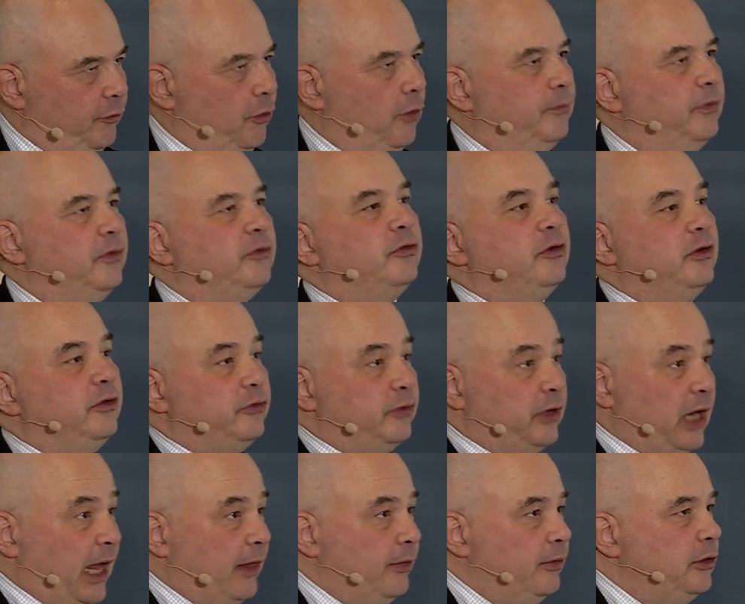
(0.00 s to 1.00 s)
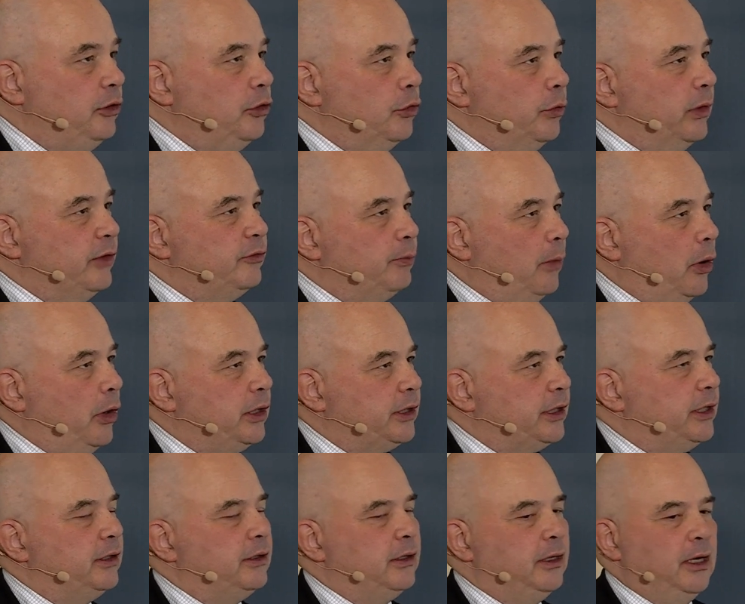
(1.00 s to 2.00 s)
for obvious reason and the US
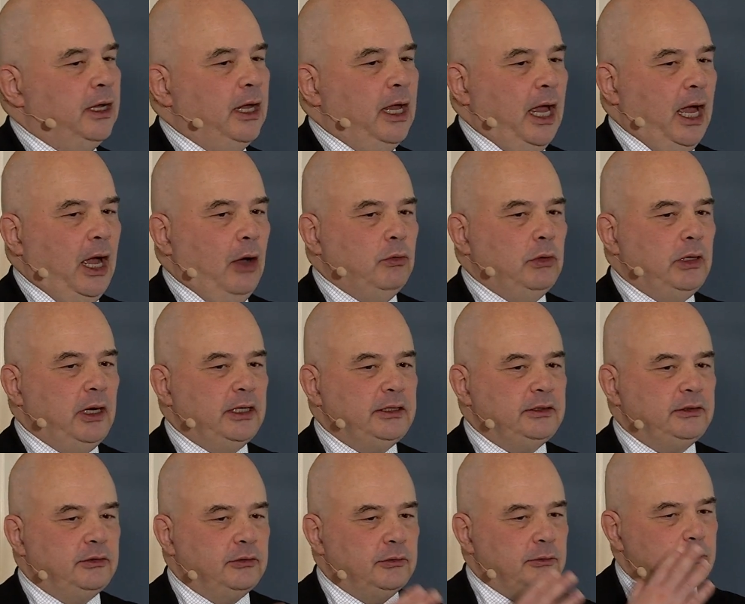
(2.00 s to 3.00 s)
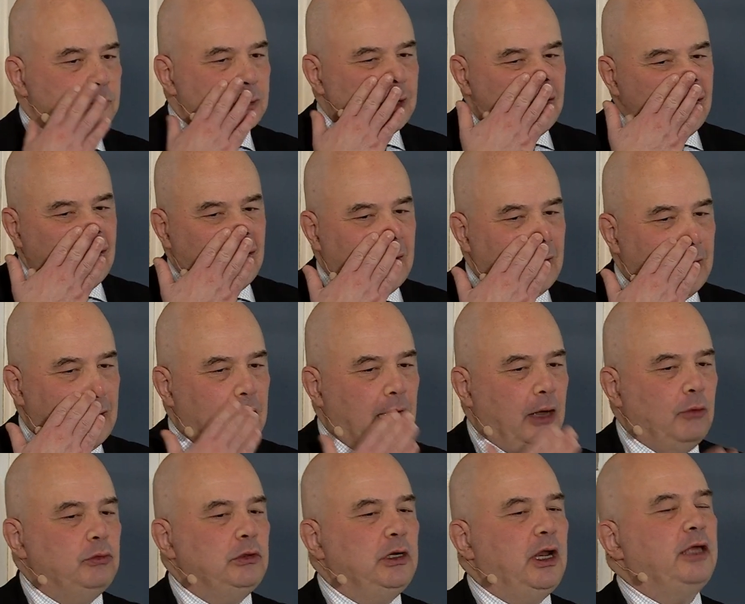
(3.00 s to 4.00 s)
market. I would
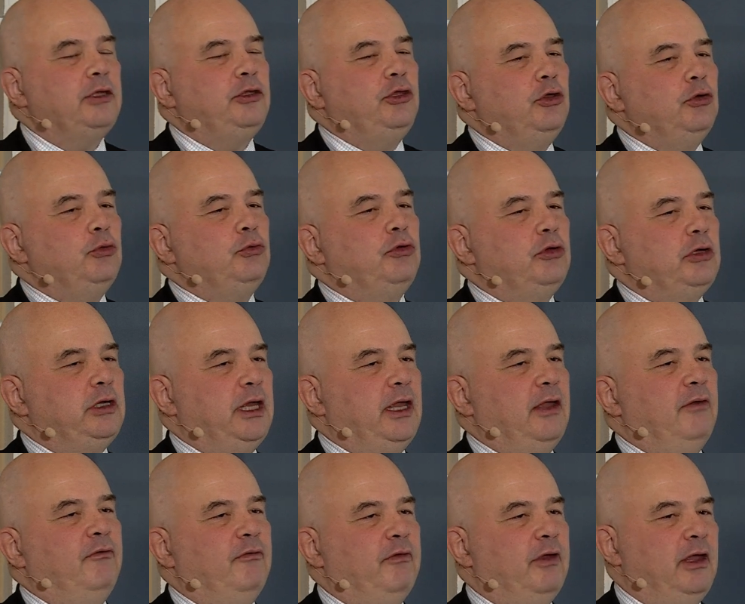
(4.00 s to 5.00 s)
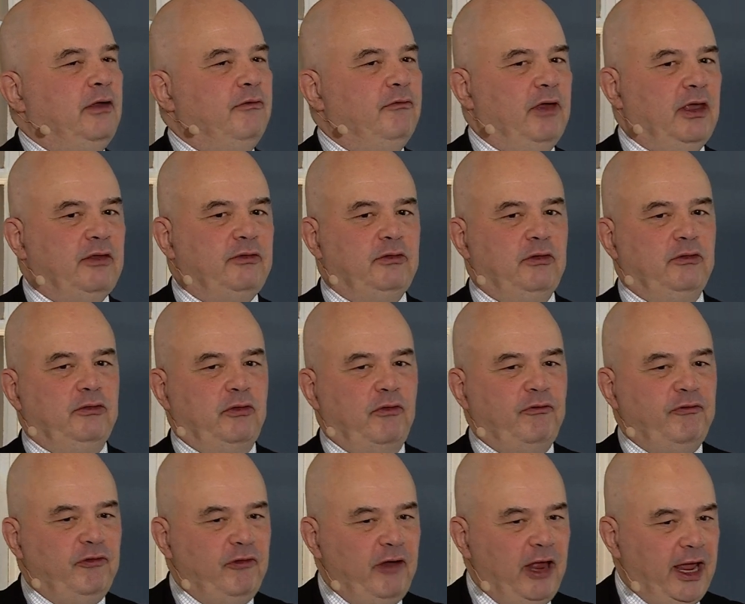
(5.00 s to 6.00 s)
like you to give investors a
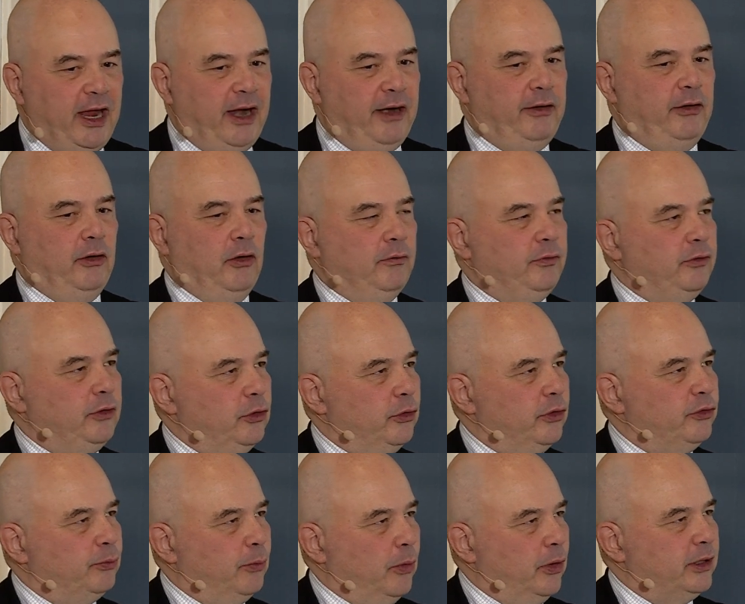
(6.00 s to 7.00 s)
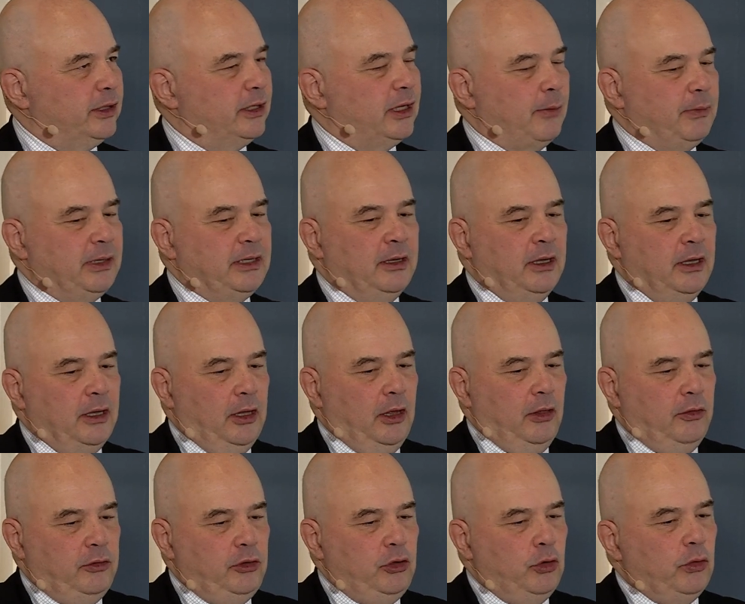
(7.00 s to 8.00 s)
flair of the US market. I mean,
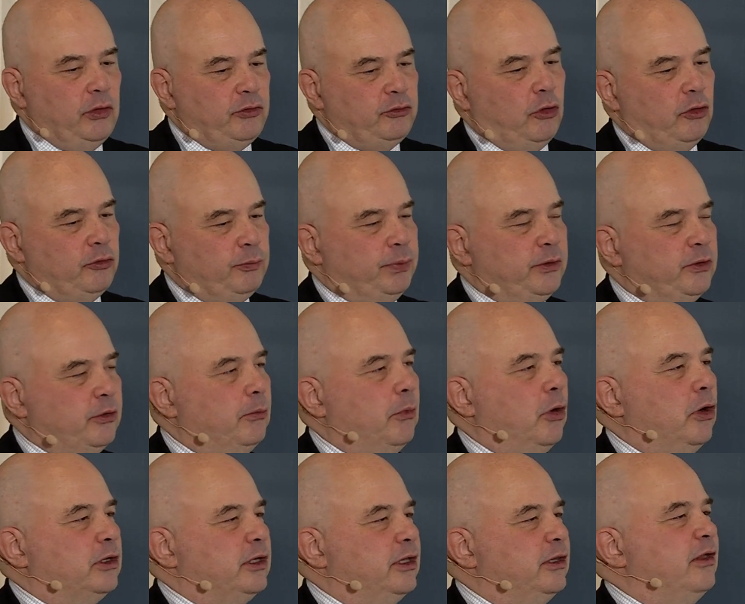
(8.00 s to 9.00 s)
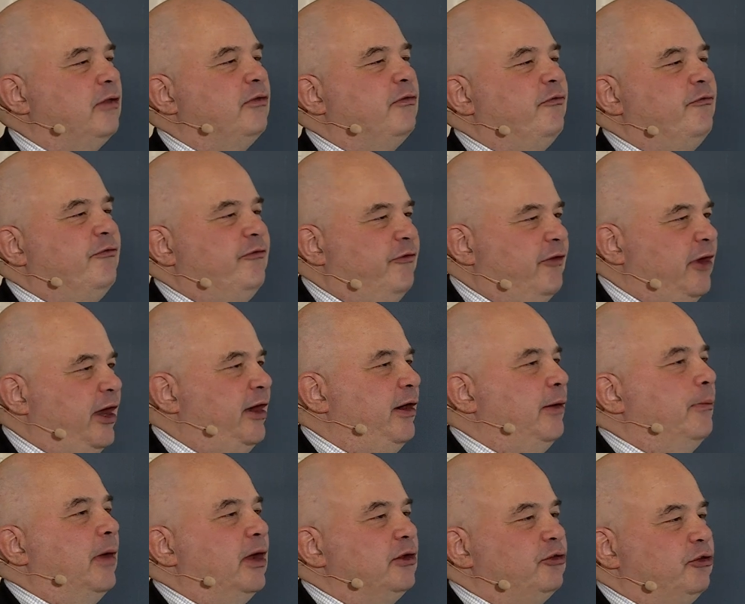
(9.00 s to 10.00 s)
the US hospital market is
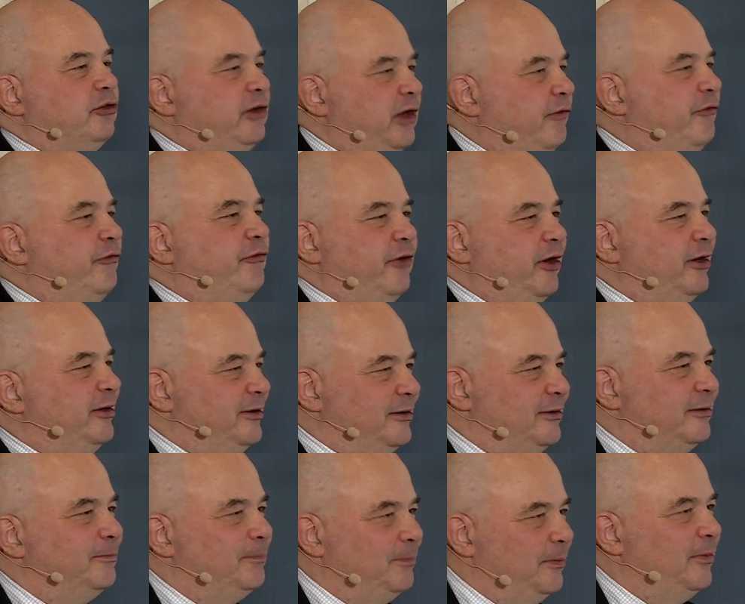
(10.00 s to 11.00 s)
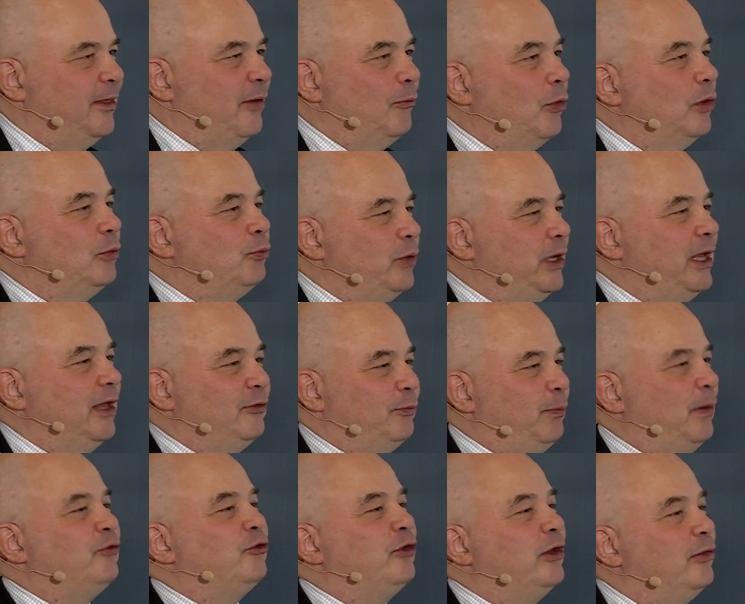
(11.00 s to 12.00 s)
very much different than what we,
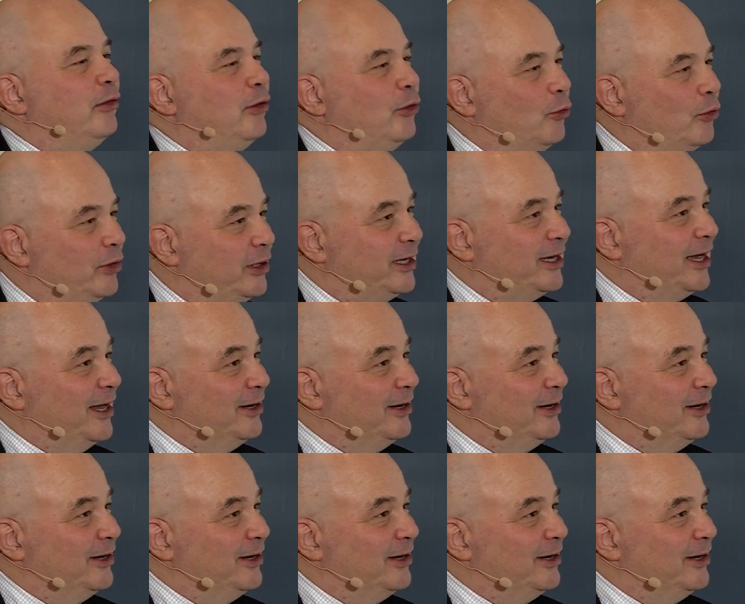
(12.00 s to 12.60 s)
especially in the Nordic